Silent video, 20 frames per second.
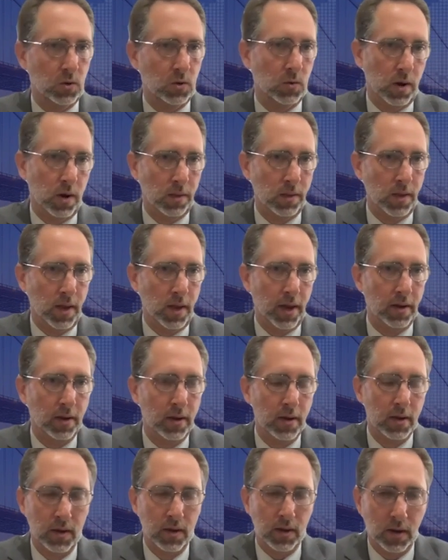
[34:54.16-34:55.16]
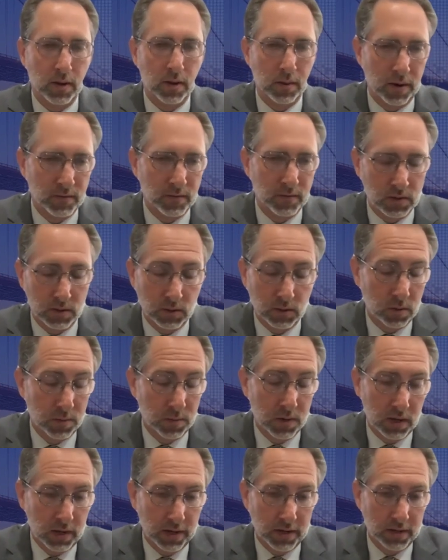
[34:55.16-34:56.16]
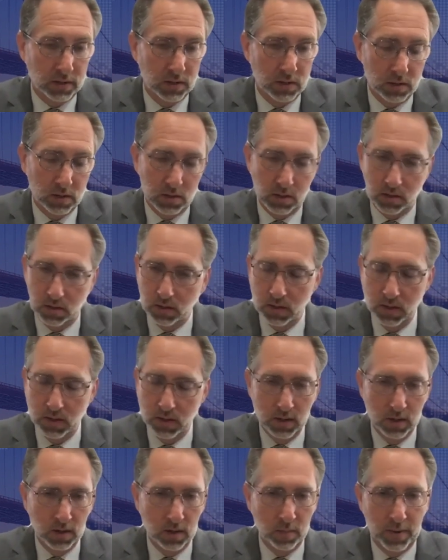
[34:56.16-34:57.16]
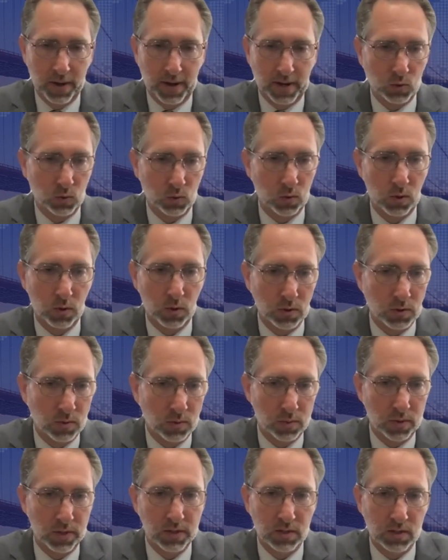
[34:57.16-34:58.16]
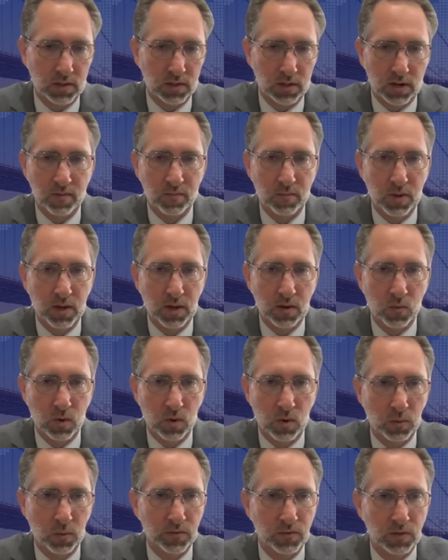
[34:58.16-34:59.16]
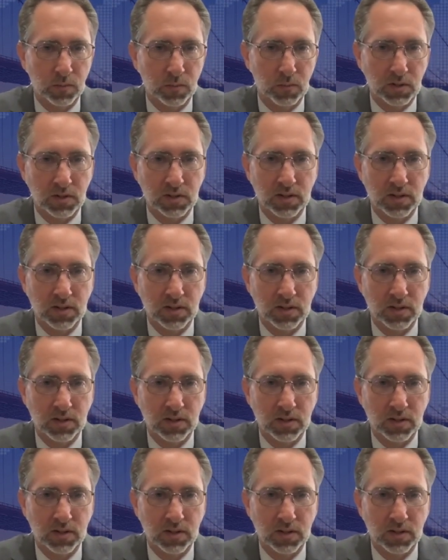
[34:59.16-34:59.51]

around that. I've seen too many cases in past roles and places that I've been where we've simply